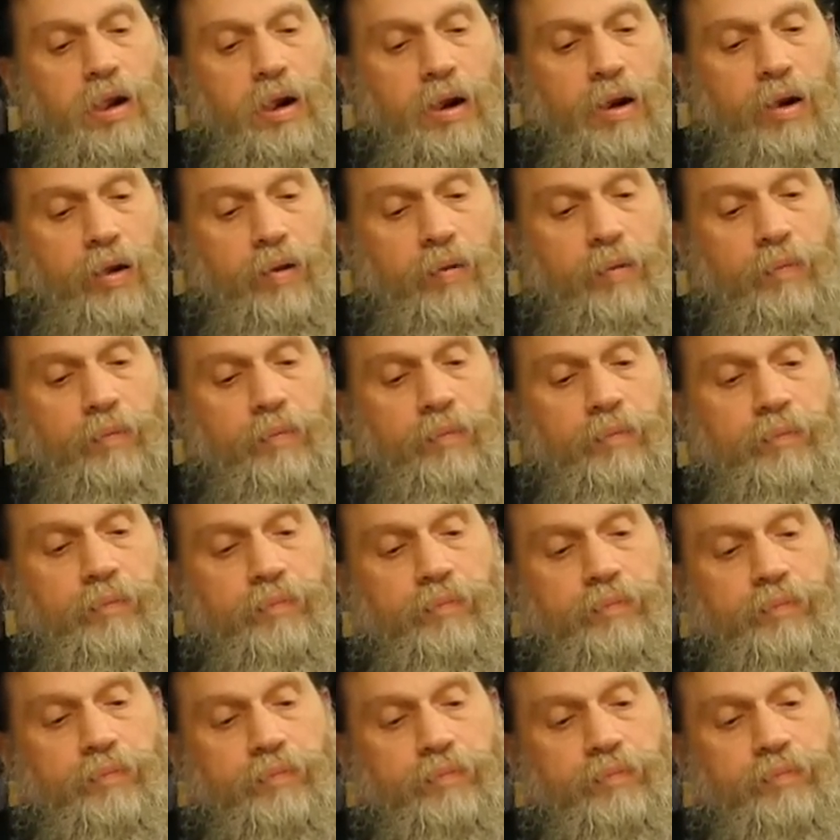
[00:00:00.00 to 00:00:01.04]

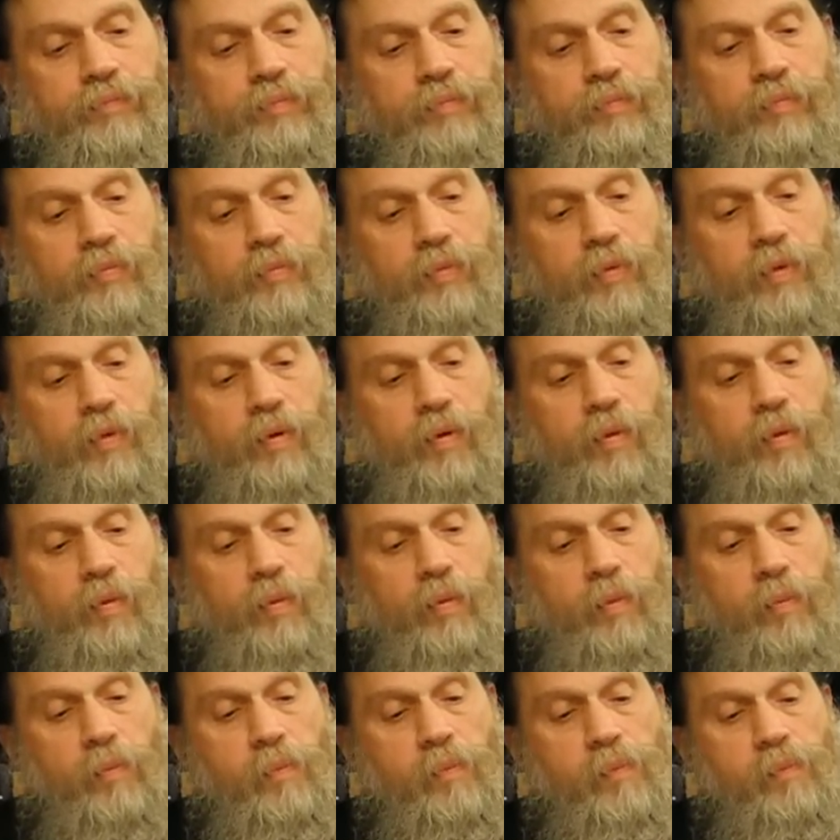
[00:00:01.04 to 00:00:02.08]

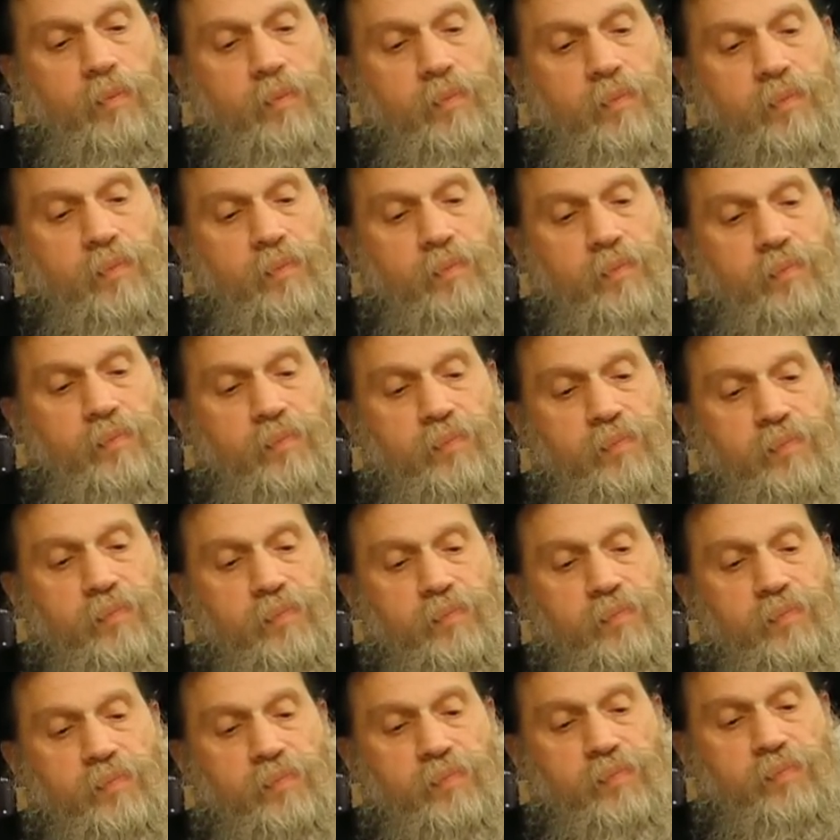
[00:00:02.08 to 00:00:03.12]

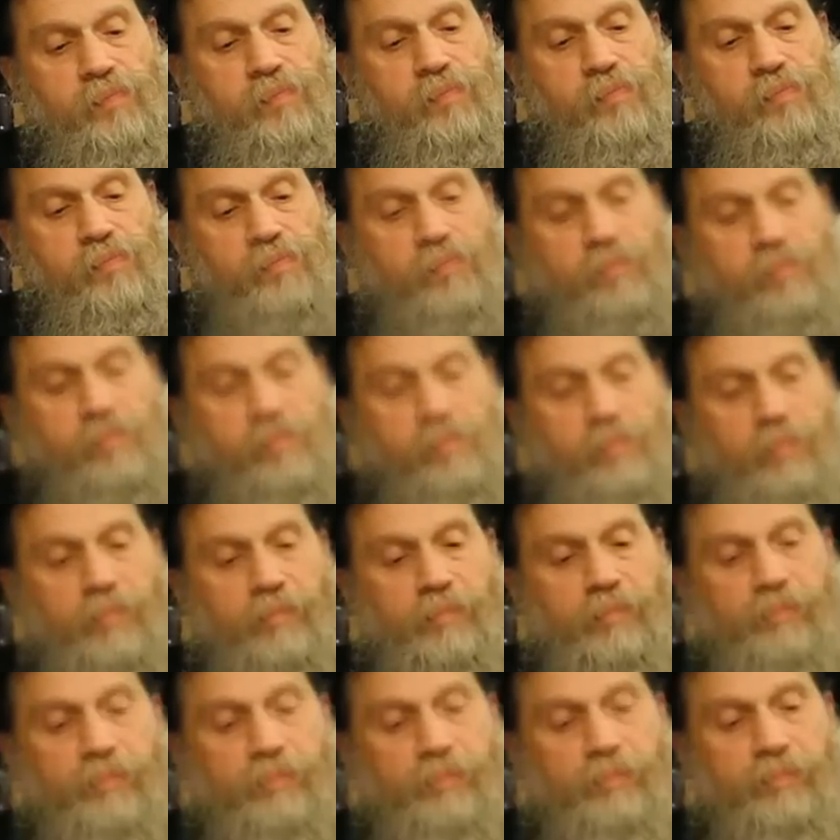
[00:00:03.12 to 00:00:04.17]

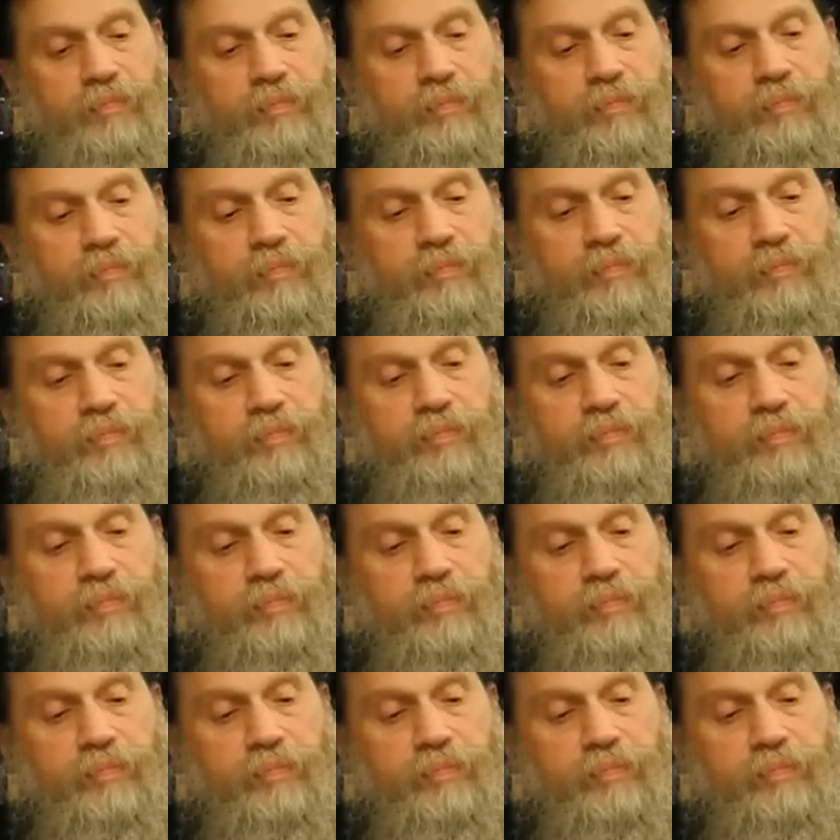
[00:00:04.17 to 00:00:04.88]
The person shown says nothing.